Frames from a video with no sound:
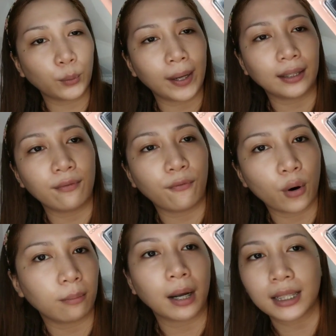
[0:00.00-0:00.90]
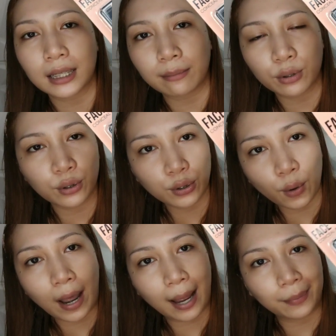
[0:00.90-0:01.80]
for 24 months. I'm
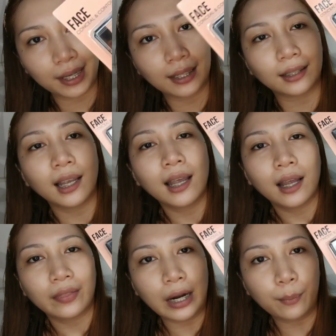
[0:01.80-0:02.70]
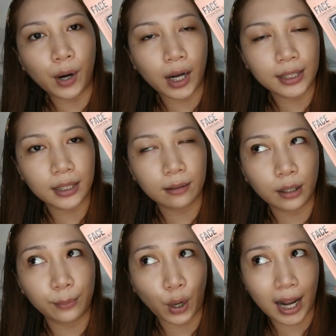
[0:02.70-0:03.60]
so happy that their
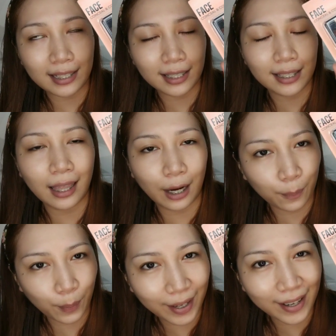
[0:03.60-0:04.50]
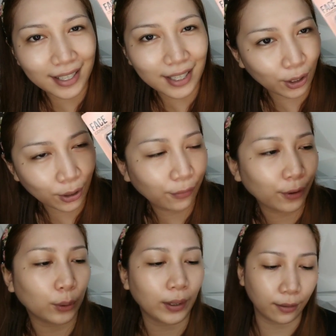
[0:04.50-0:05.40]
products are good
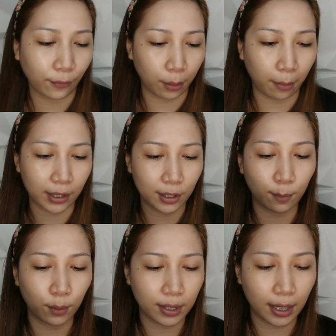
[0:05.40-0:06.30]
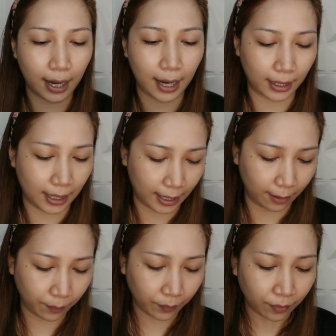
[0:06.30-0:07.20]
for 24 months. Buksan
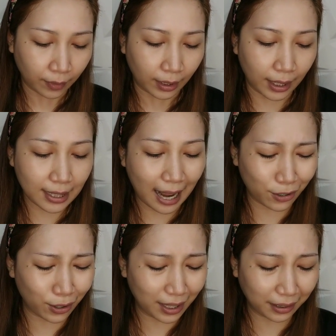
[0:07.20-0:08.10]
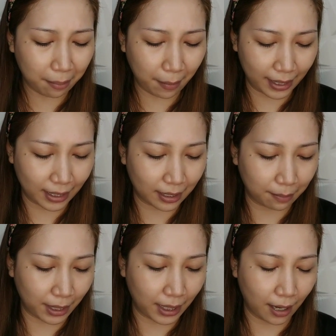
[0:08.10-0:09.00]
natin. This actually
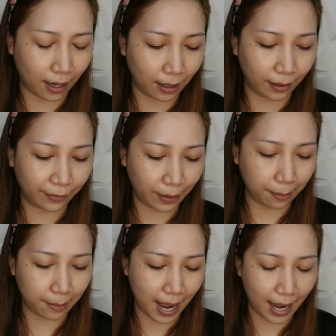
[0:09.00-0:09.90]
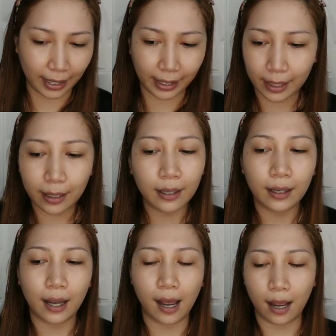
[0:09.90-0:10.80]
reminds me of my
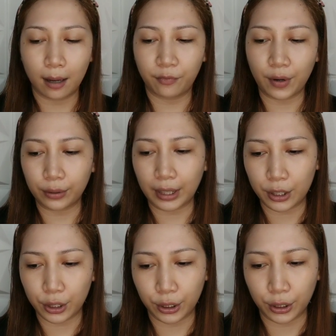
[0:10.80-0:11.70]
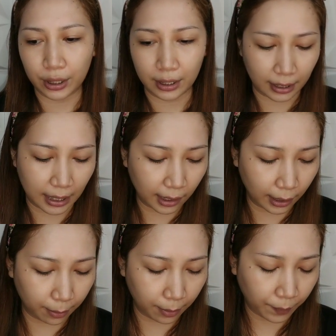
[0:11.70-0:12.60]
foundation
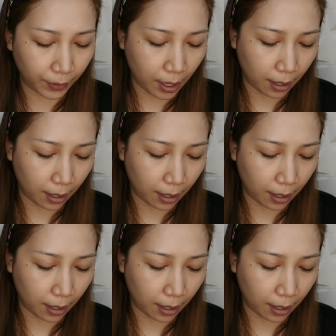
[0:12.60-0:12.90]
concealer